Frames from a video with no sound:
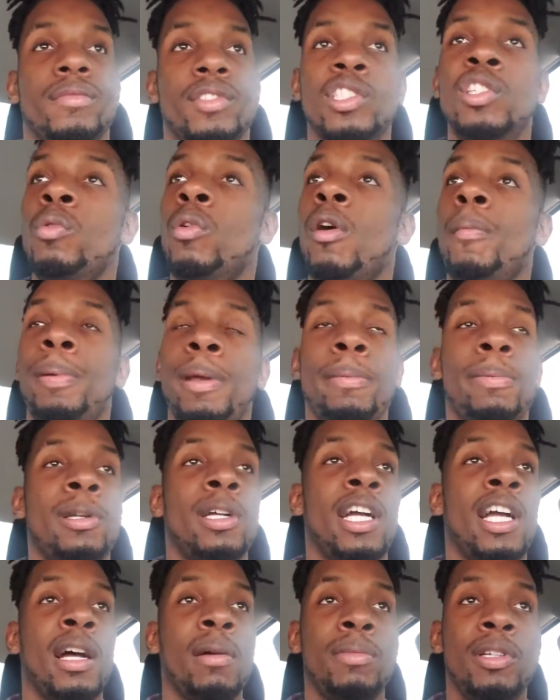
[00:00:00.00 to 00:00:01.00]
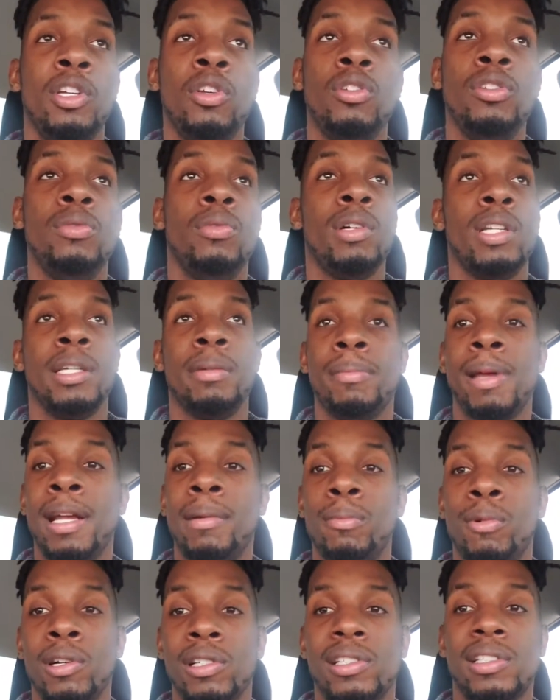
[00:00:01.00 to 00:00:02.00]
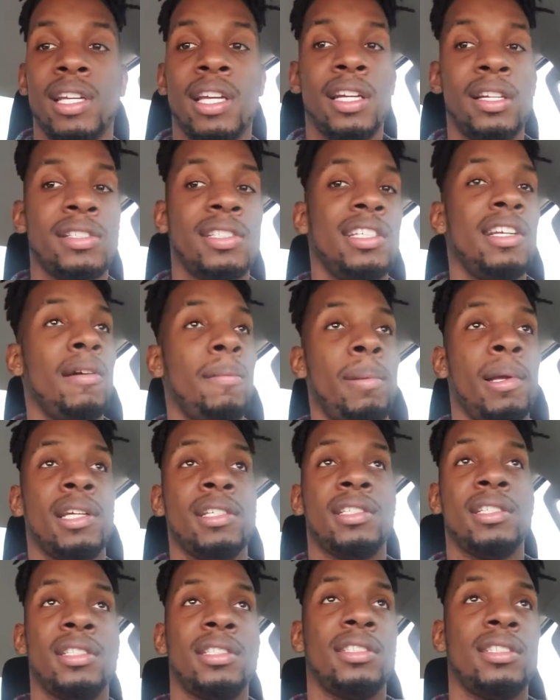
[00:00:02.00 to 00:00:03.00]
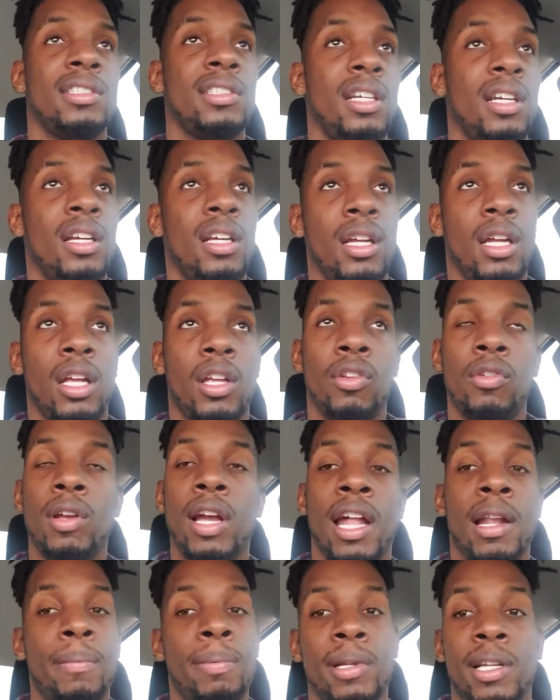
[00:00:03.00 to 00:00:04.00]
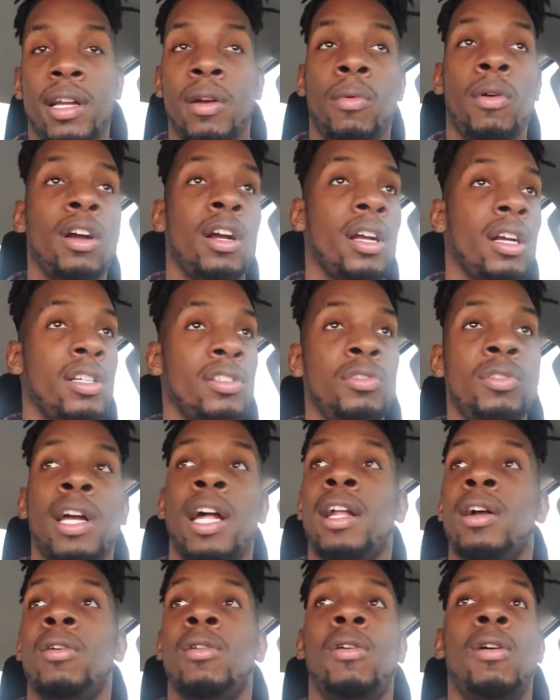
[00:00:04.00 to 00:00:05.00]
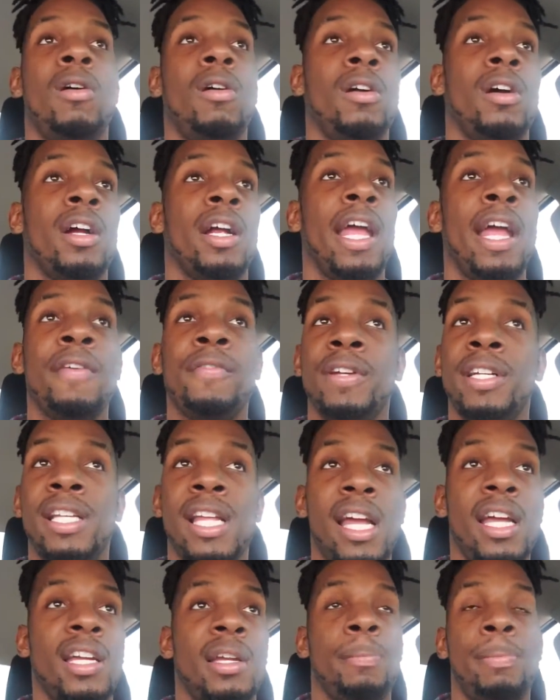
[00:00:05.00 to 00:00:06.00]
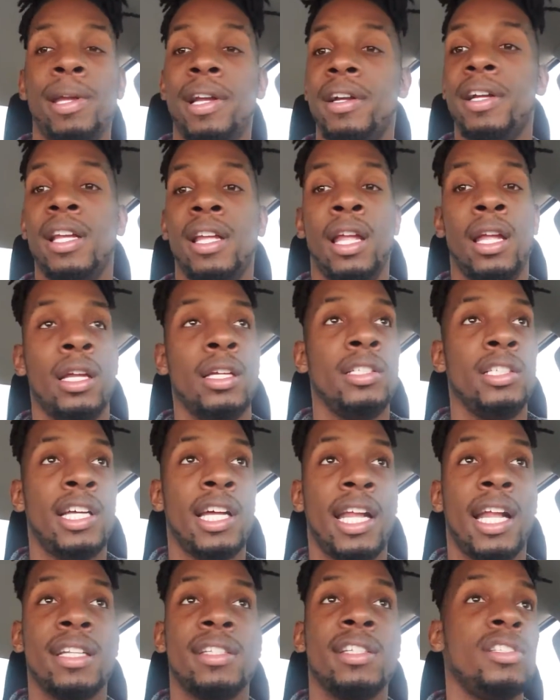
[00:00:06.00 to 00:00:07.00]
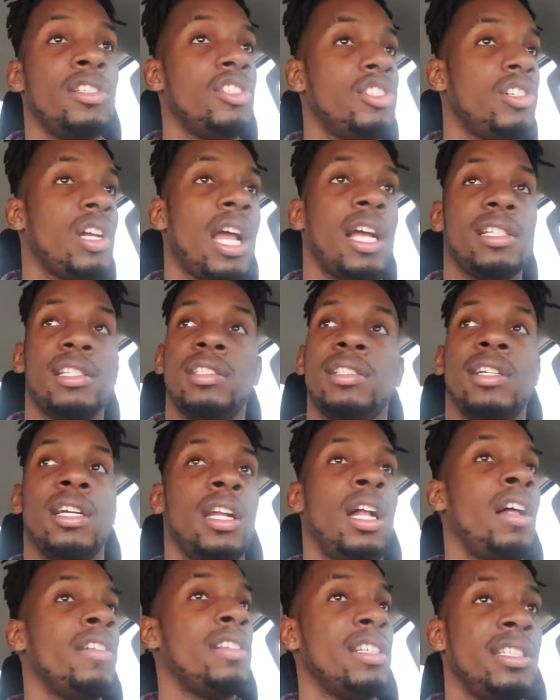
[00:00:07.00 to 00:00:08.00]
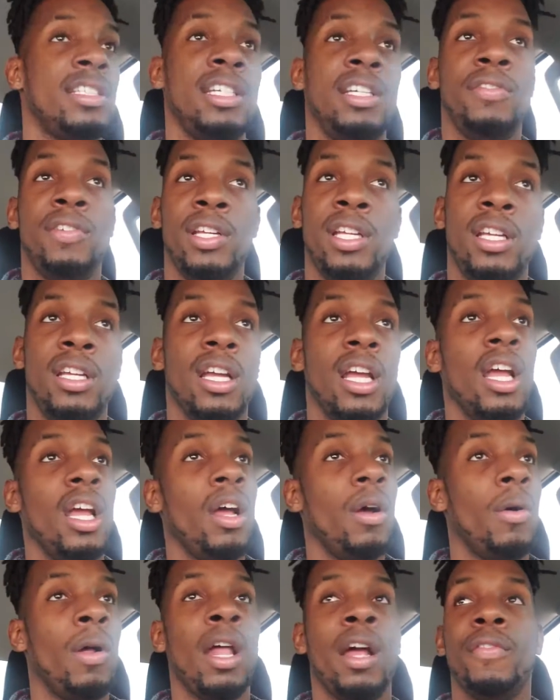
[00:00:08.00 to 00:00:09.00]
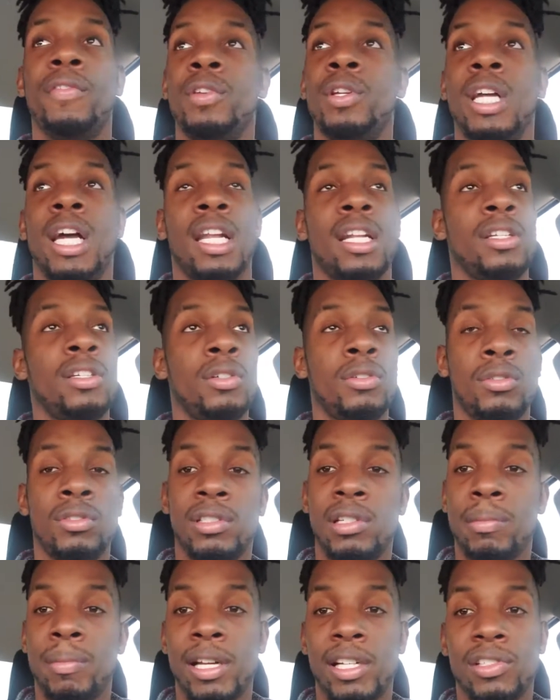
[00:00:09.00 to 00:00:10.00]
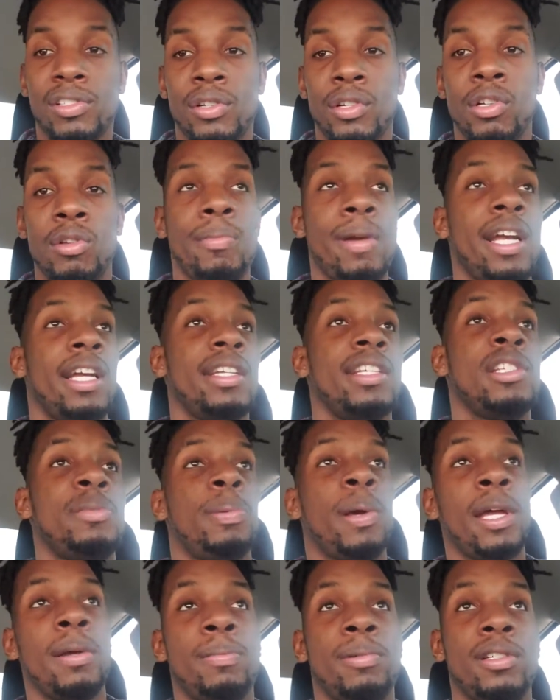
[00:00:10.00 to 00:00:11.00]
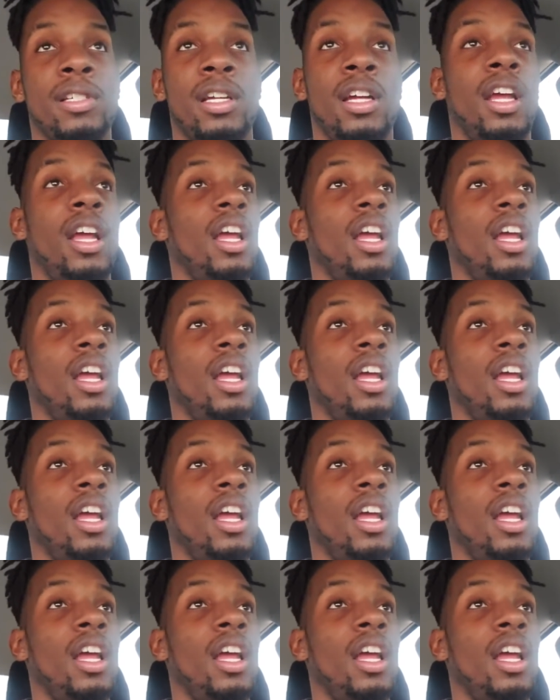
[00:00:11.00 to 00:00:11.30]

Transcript: you want people to come to you, you wanna make more sales in your business, you gotta put in work. You gotta go hard every day, period. Cut out the distractions, cut off the TV, whatever you gotta do to make sure you're making this paper,